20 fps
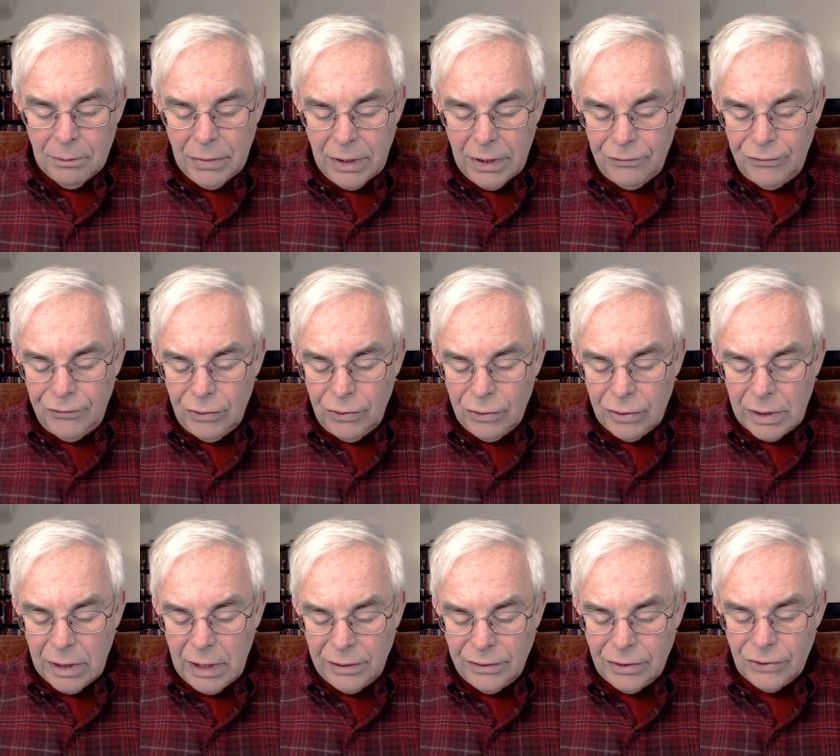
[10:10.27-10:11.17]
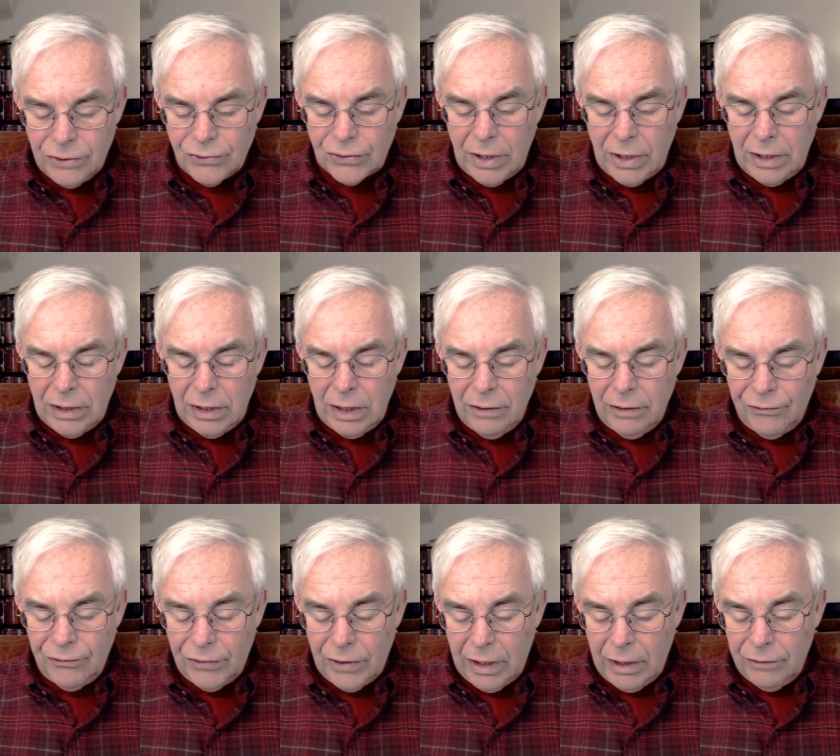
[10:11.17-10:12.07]
But if you can
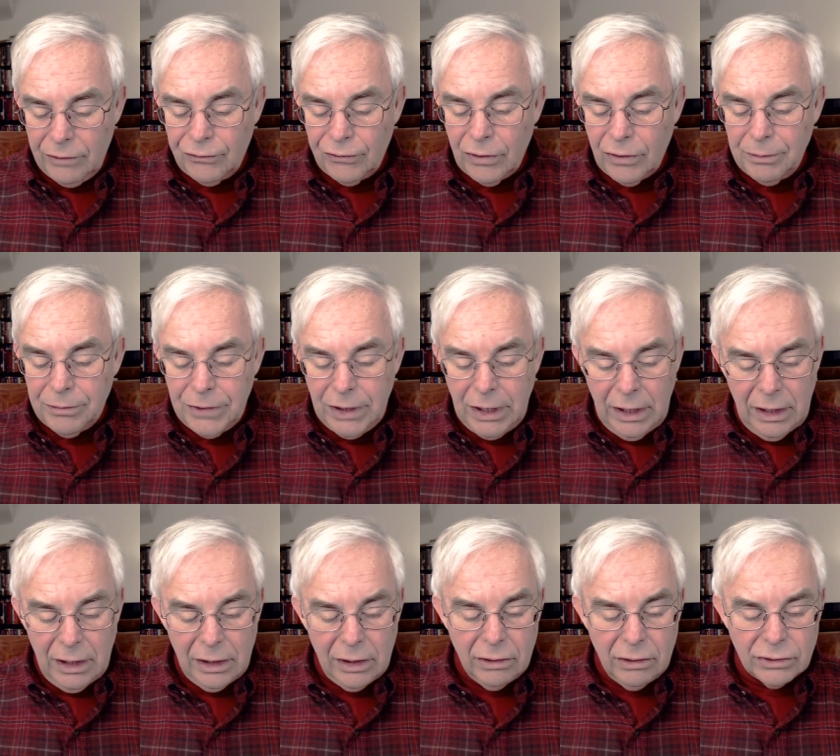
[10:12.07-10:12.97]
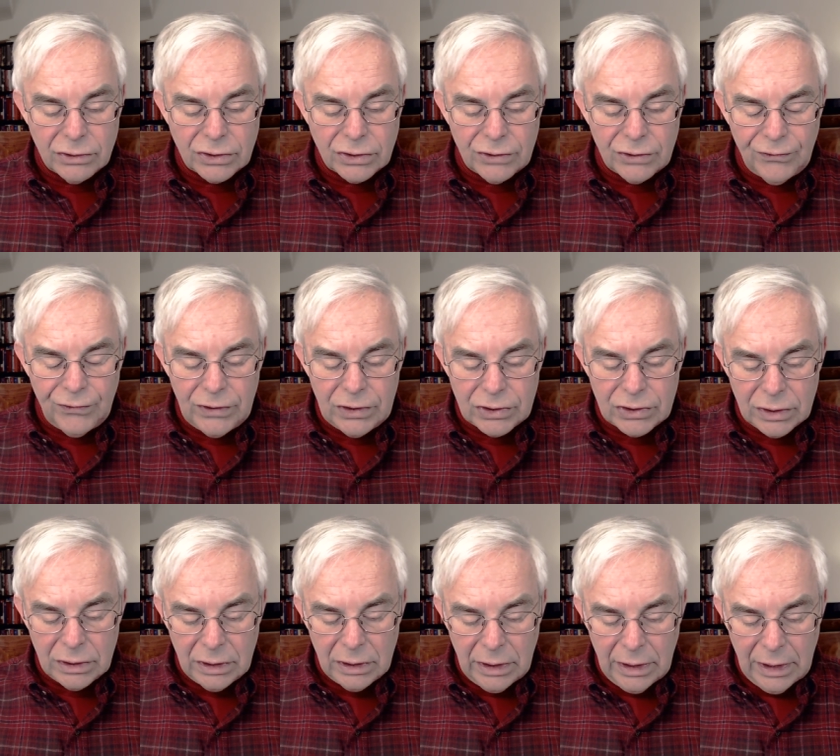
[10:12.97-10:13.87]
disidentify from the ego
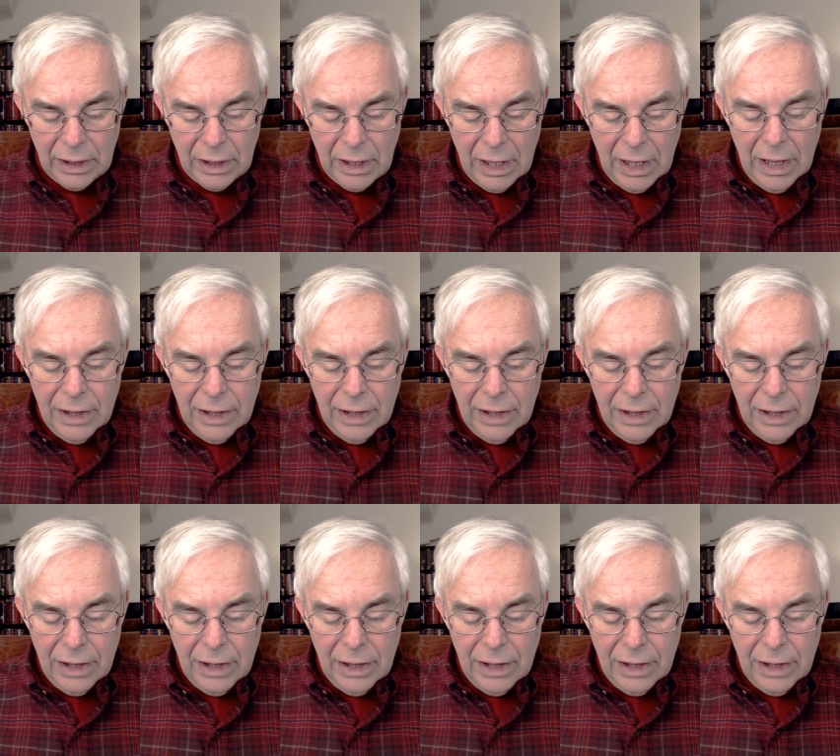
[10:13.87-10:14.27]
sufficiently,